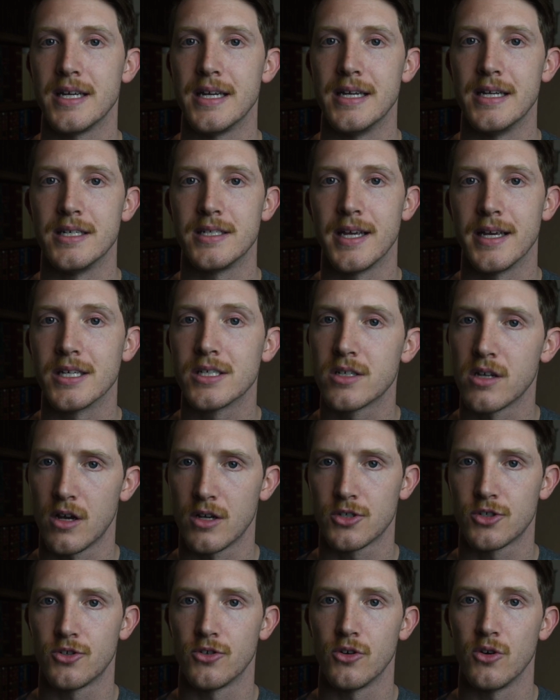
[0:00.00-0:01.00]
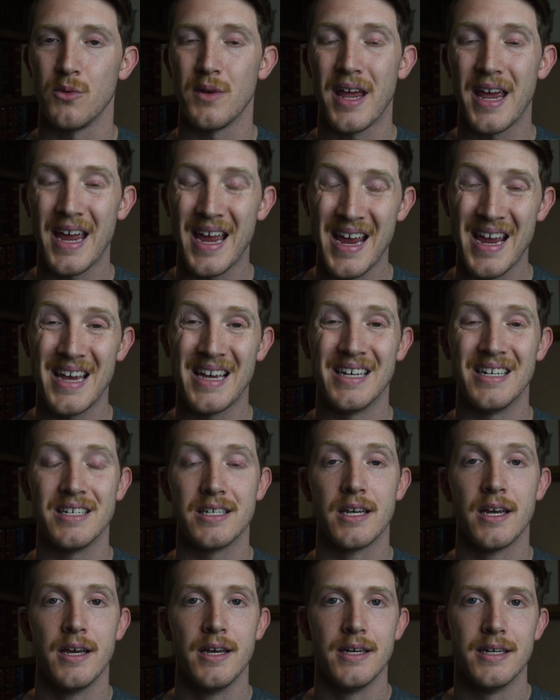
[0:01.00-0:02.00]
in testosterone
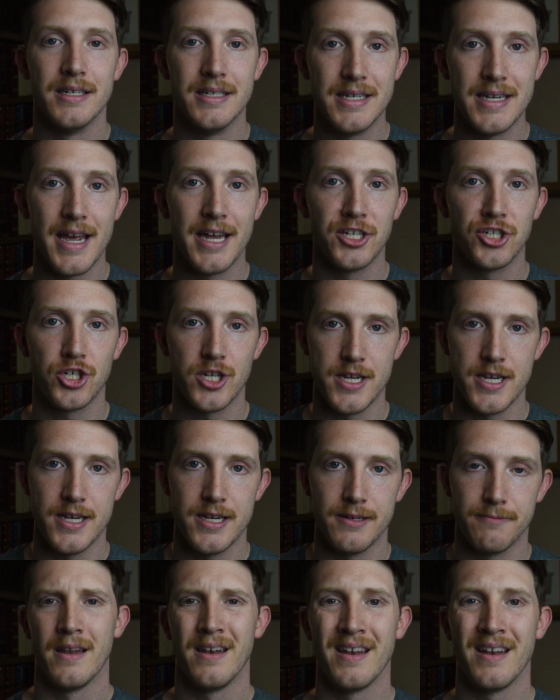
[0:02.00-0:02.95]
and D H T.